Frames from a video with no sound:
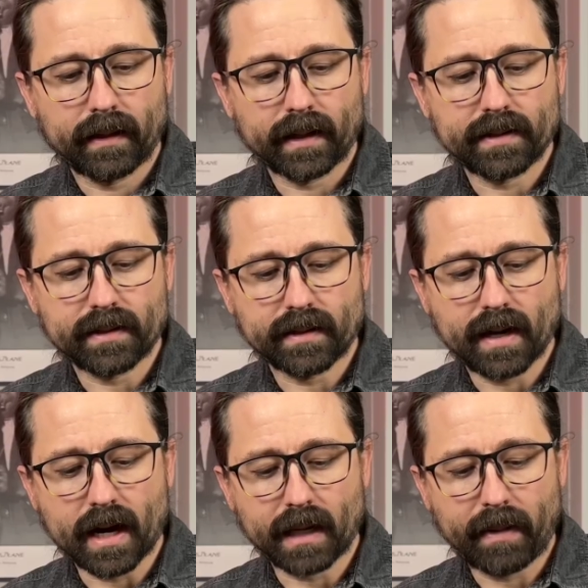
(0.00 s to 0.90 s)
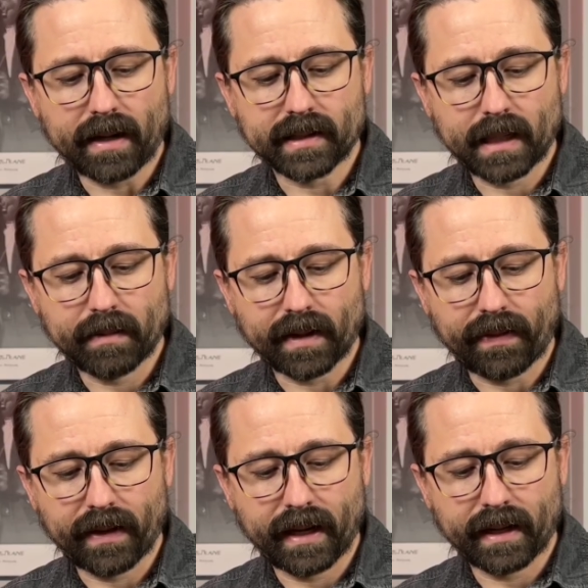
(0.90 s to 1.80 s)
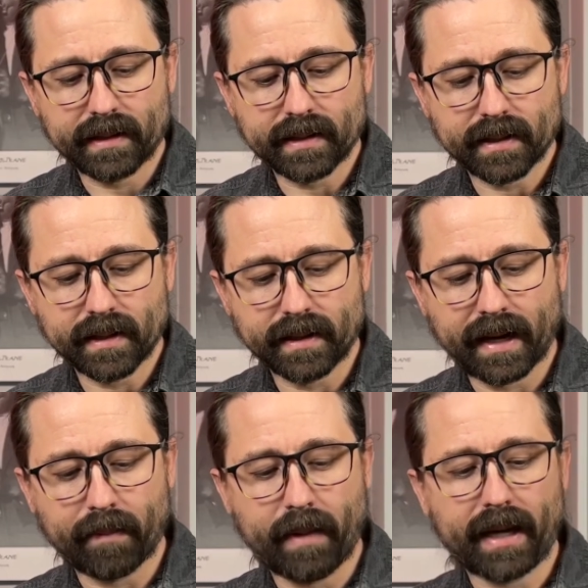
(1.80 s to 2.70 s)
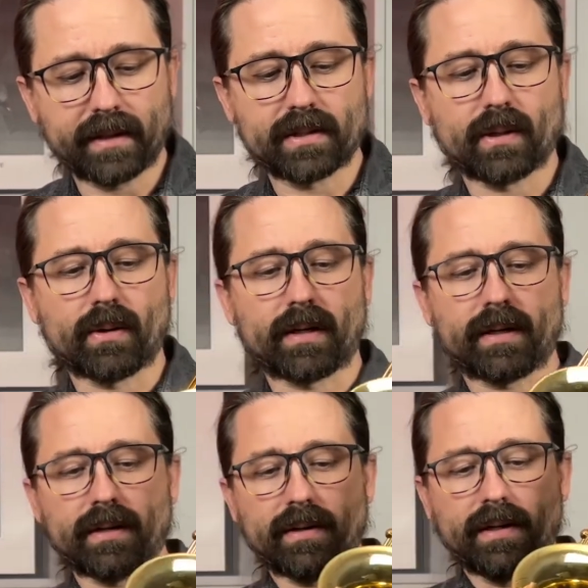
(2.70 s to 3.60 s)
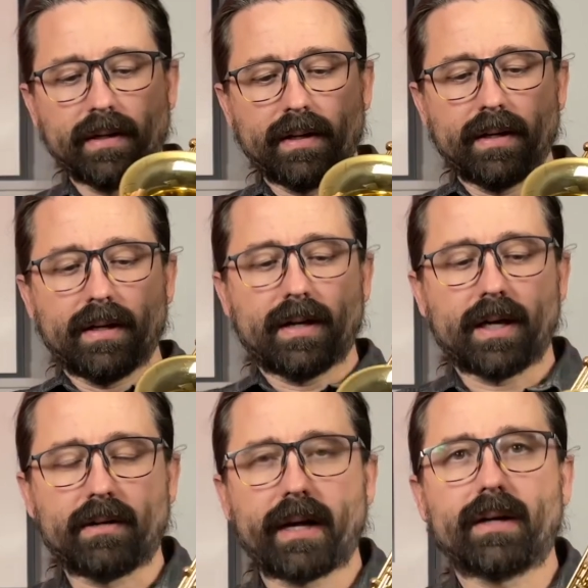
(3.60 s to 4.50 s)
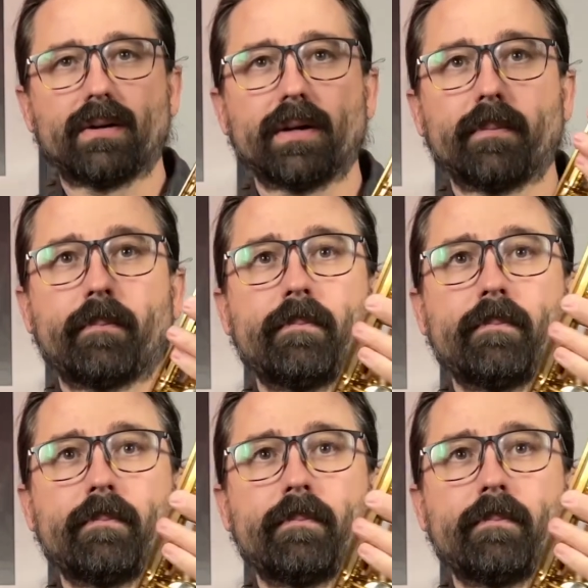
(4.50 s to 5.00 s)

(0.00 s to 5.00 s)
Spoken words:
Let's talk about some of the things that make this horn a great horn.